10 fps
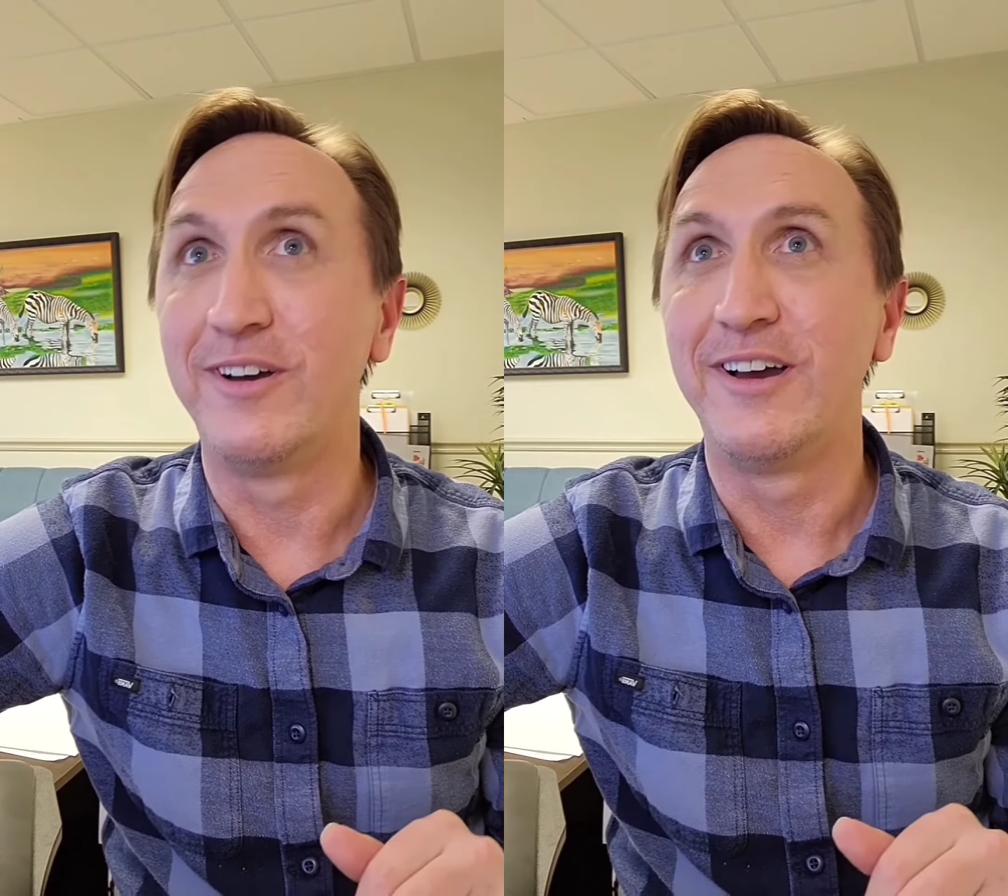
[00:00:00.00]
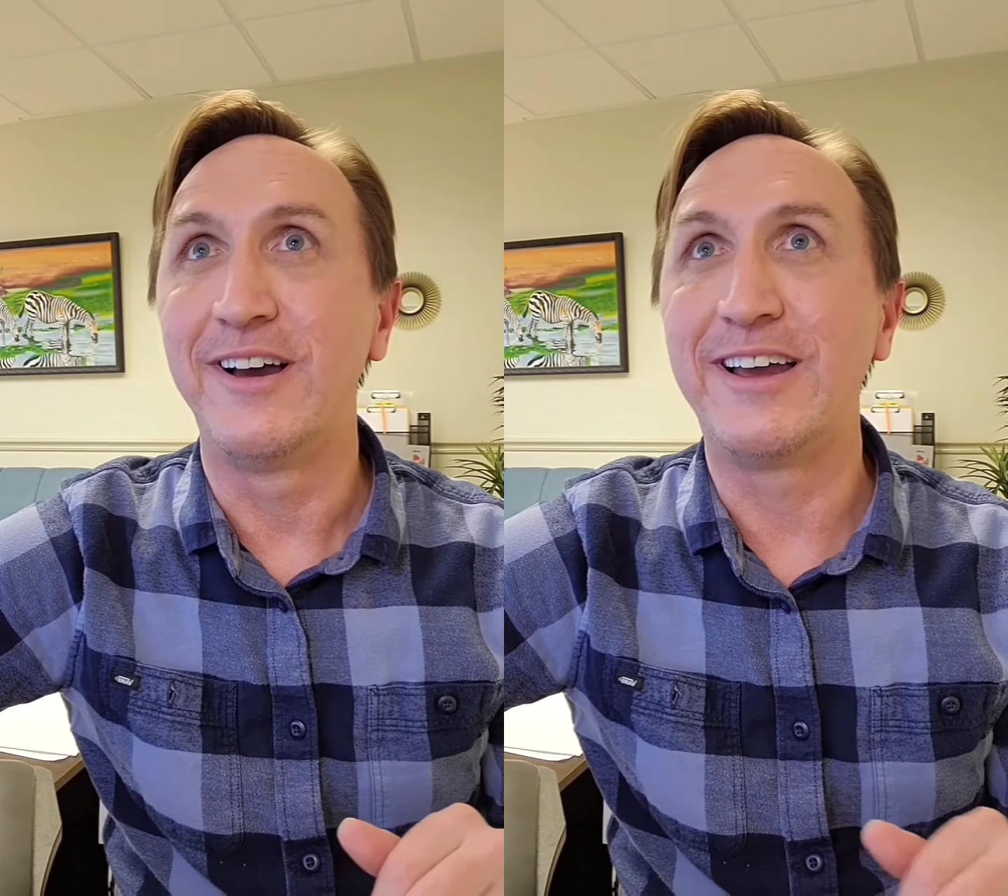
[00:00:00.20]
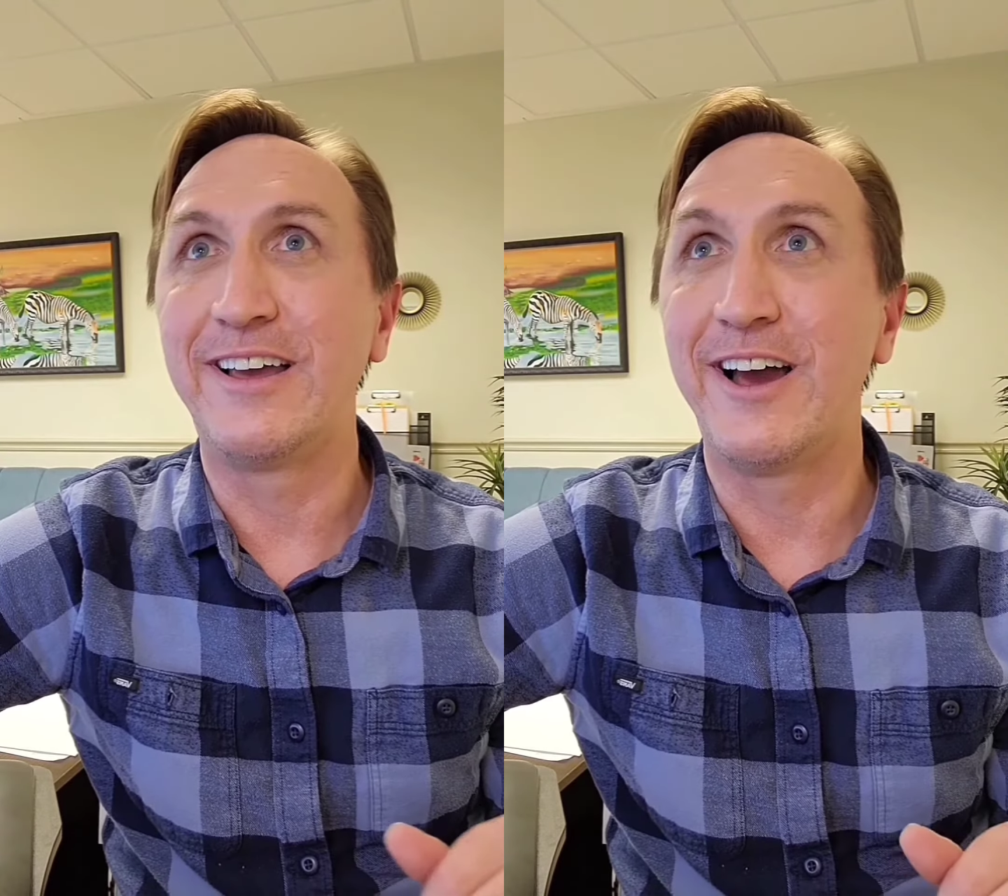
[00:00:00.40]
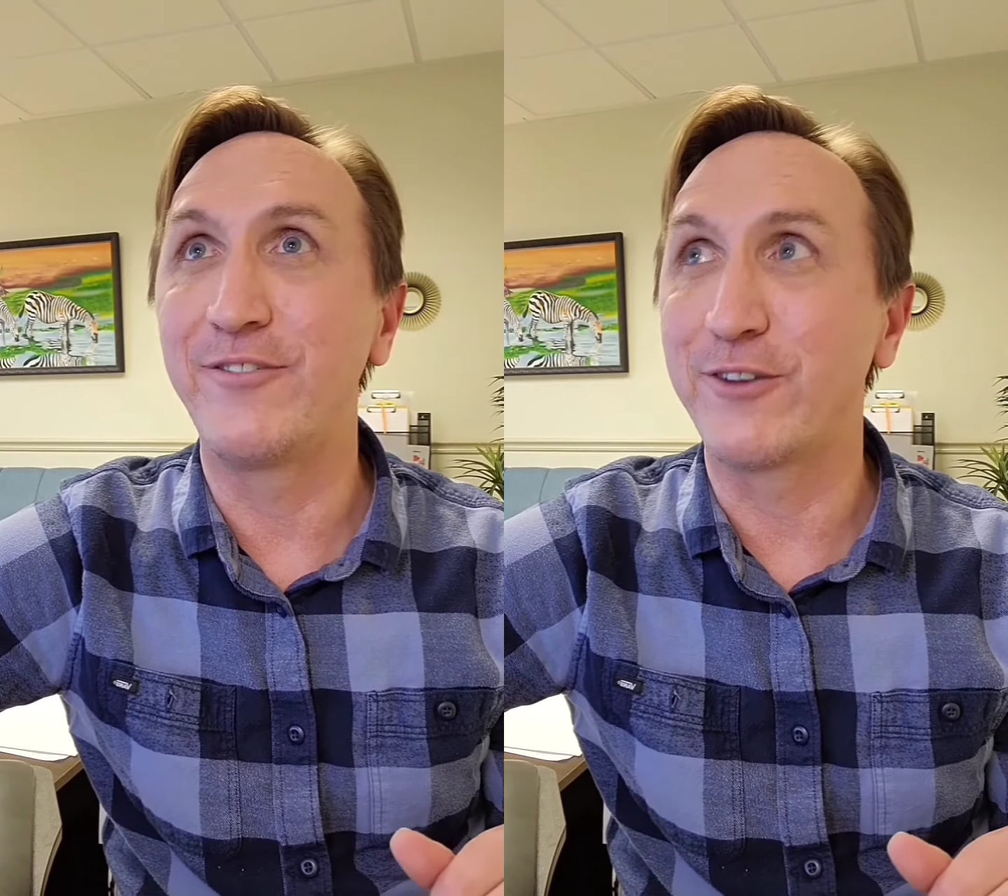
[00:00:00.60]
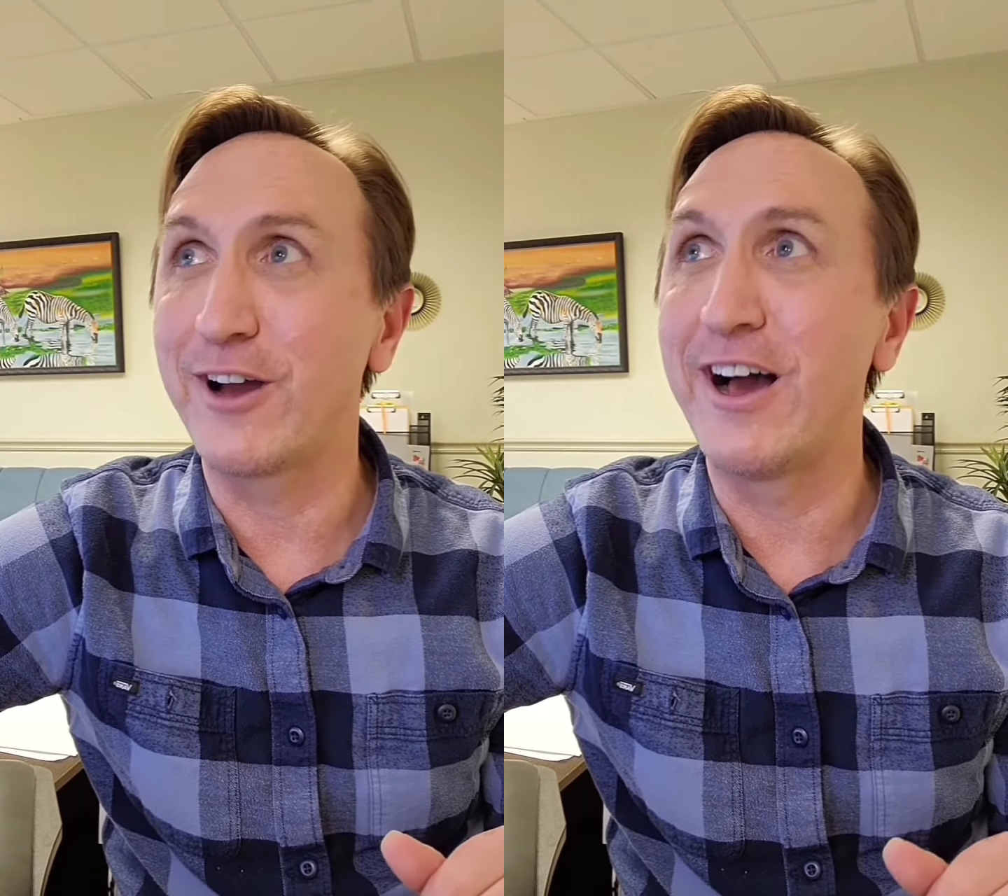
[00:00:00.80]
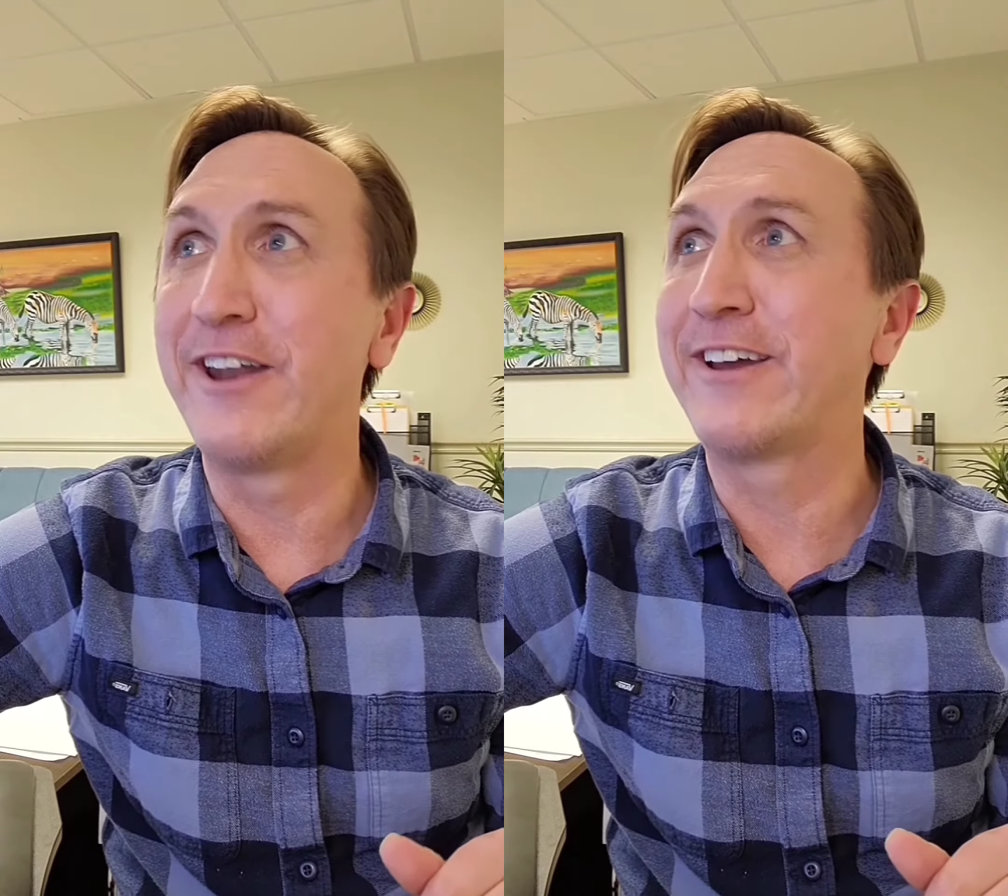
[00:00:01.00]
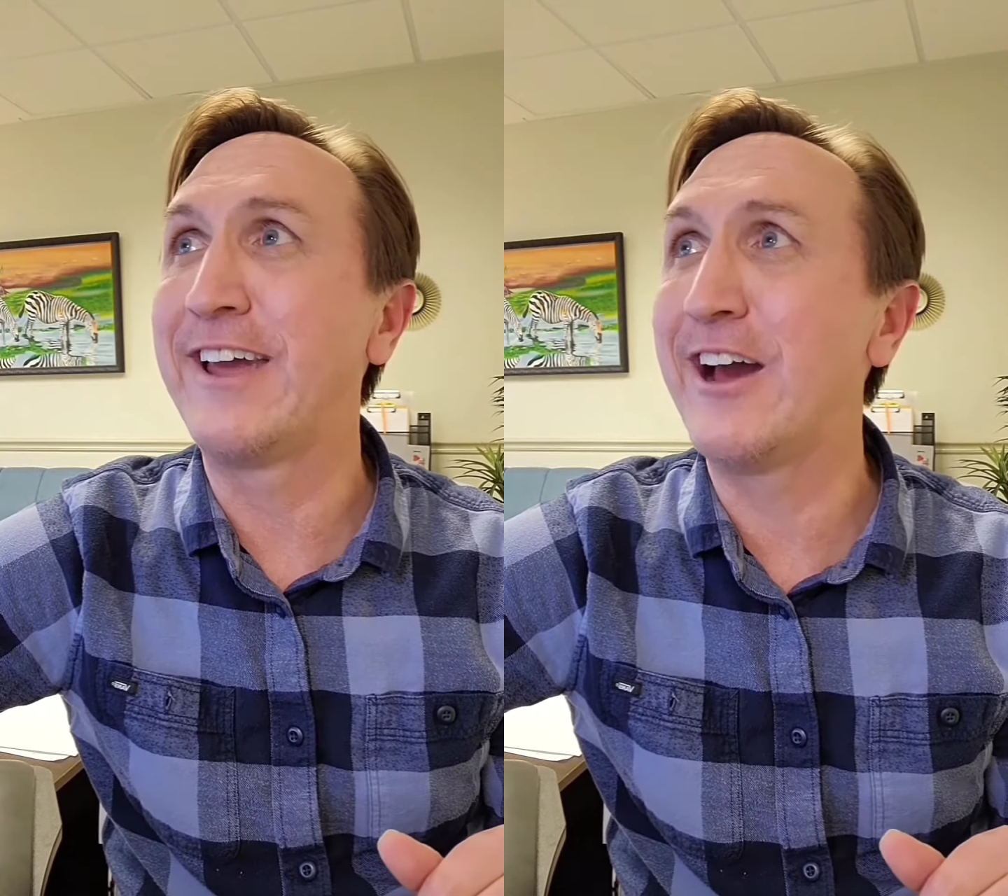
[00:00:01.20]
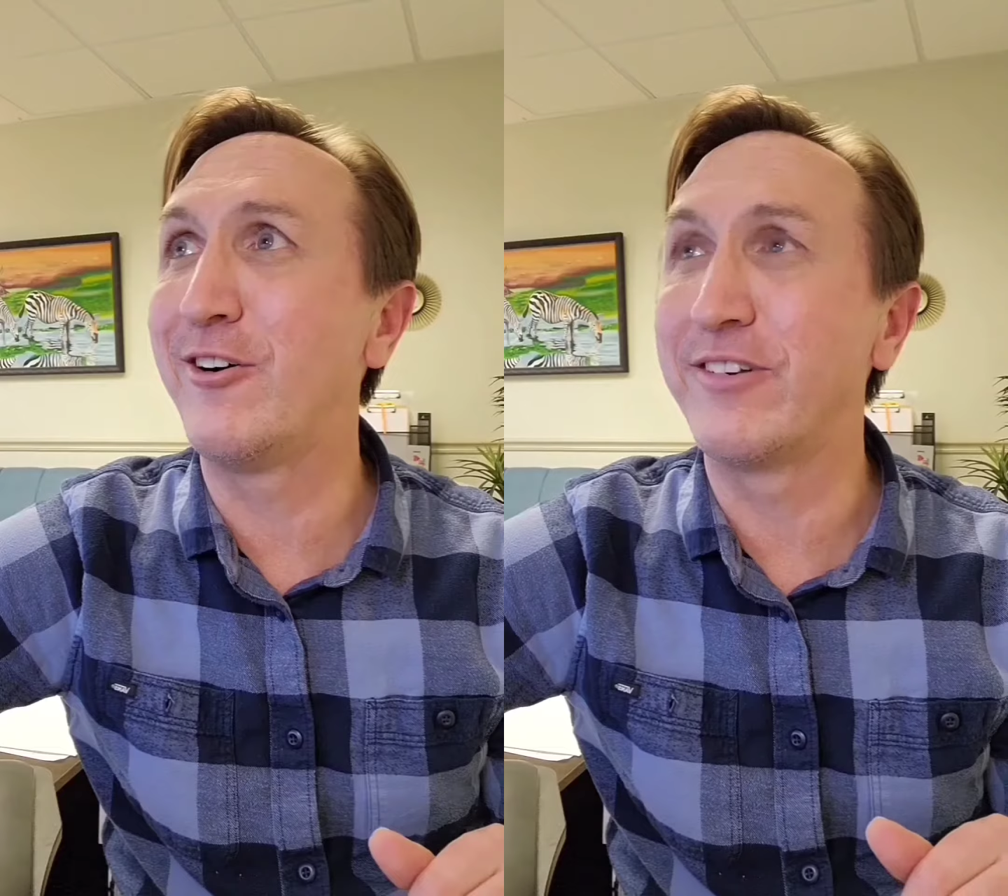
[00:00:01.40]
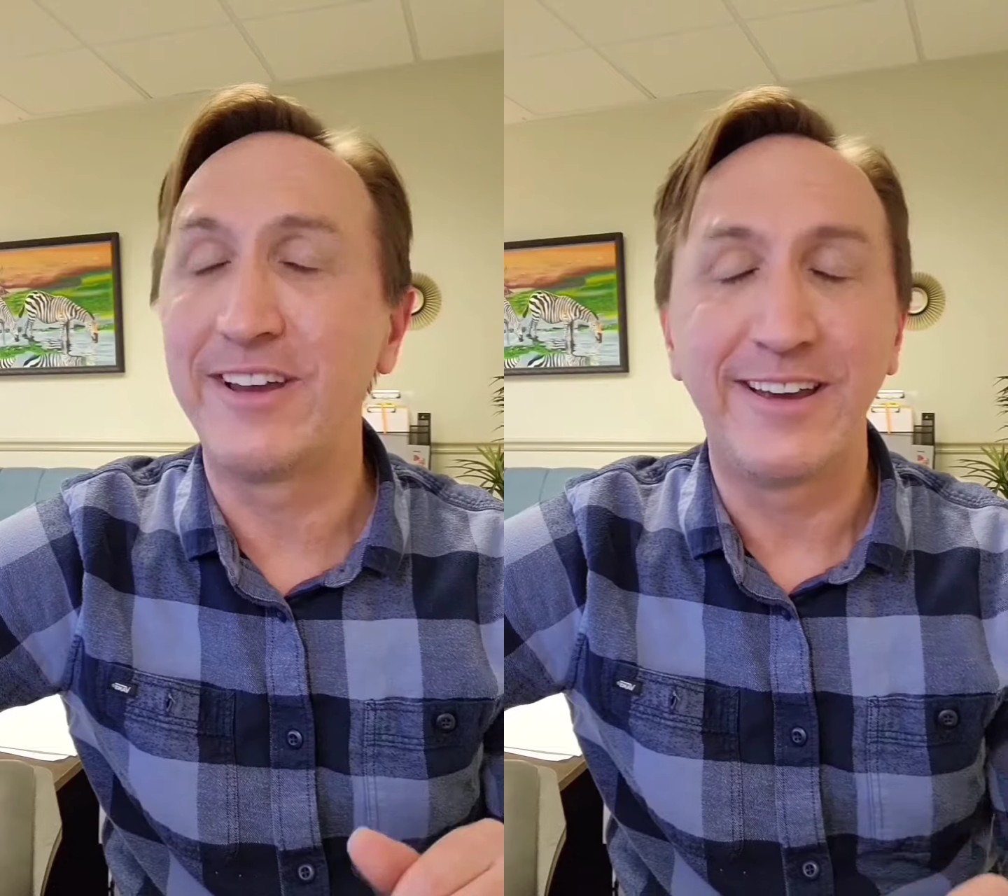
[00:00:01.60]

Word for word: I, I forgot how to count.